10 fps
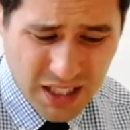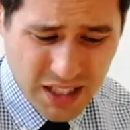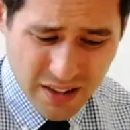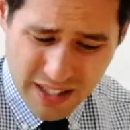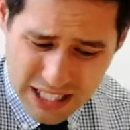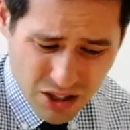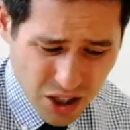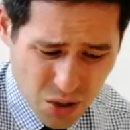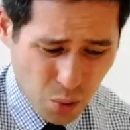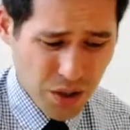Then he took
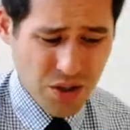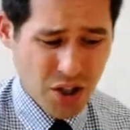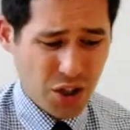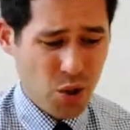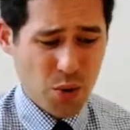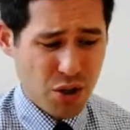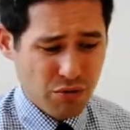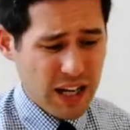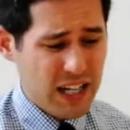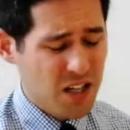his oldest son, who was to
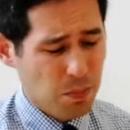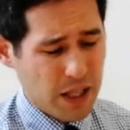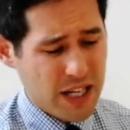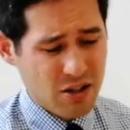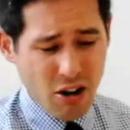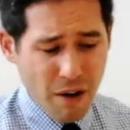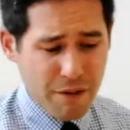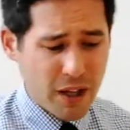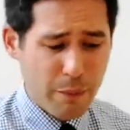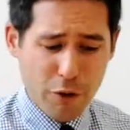reign in his place, and
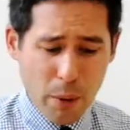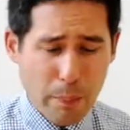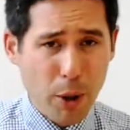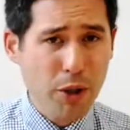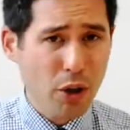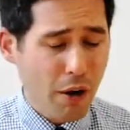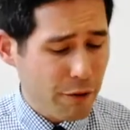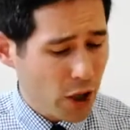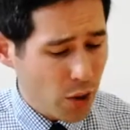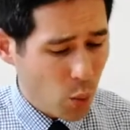offered him for a burnt
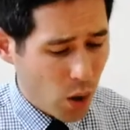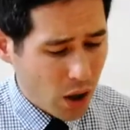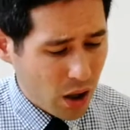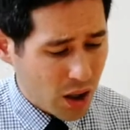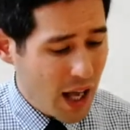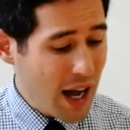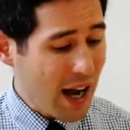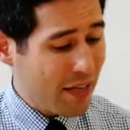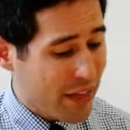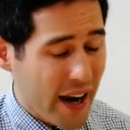offering on the wall.
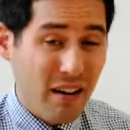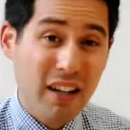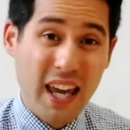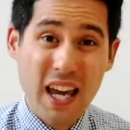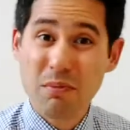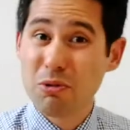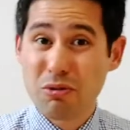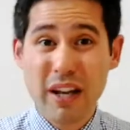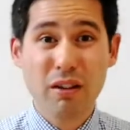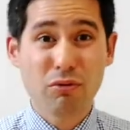And there came
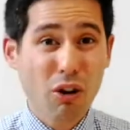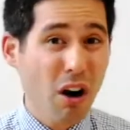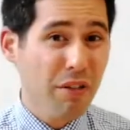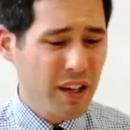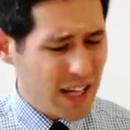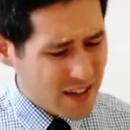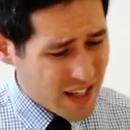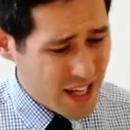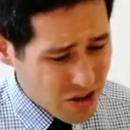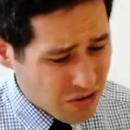great wrath
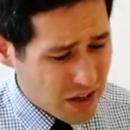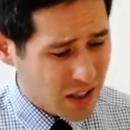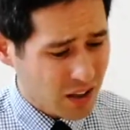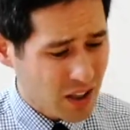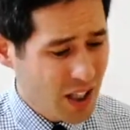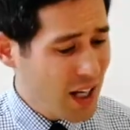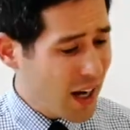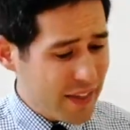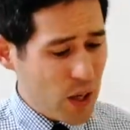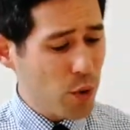against Israel.
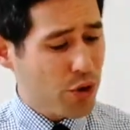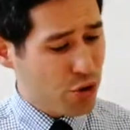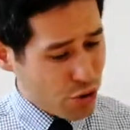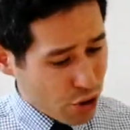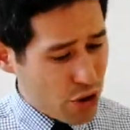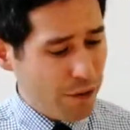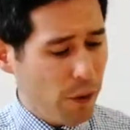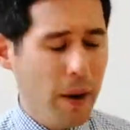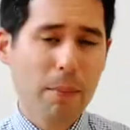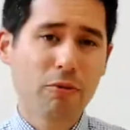And they withdrew
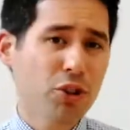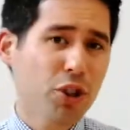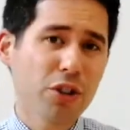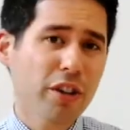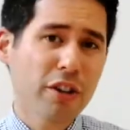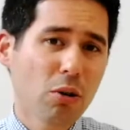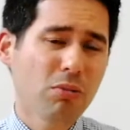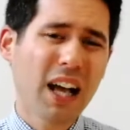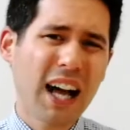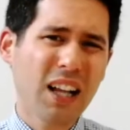from him and returned to their
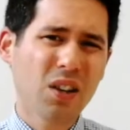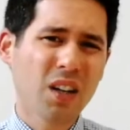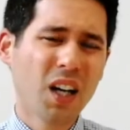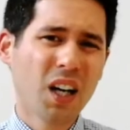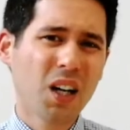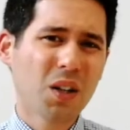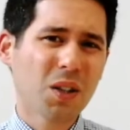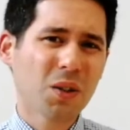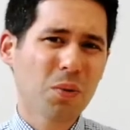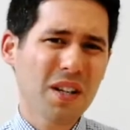own land.
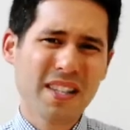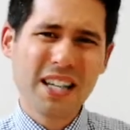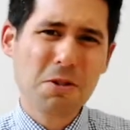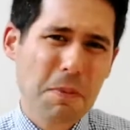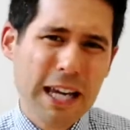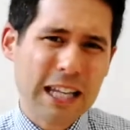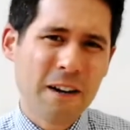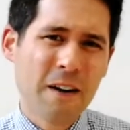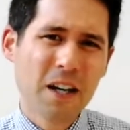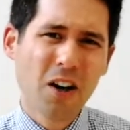What does this mean?
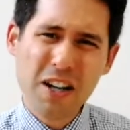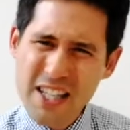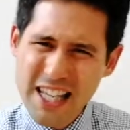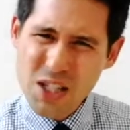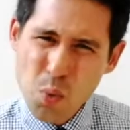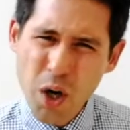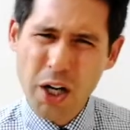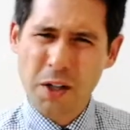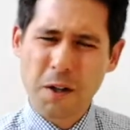How does this work?